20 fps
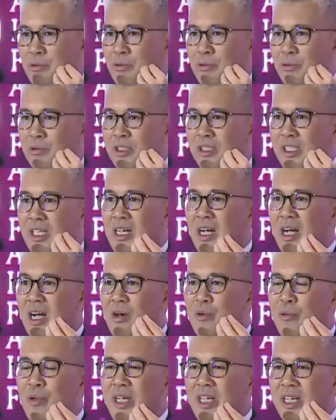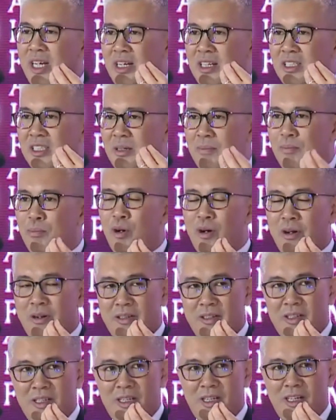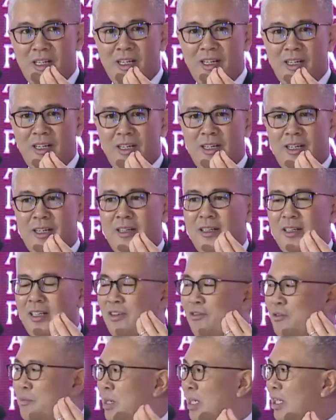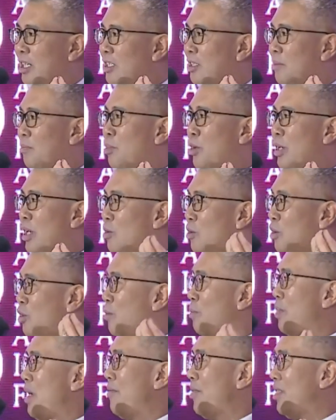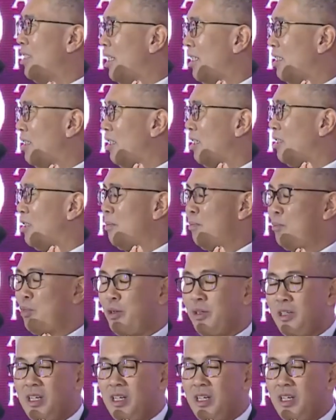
see how we can support, government can support, and also private sector can support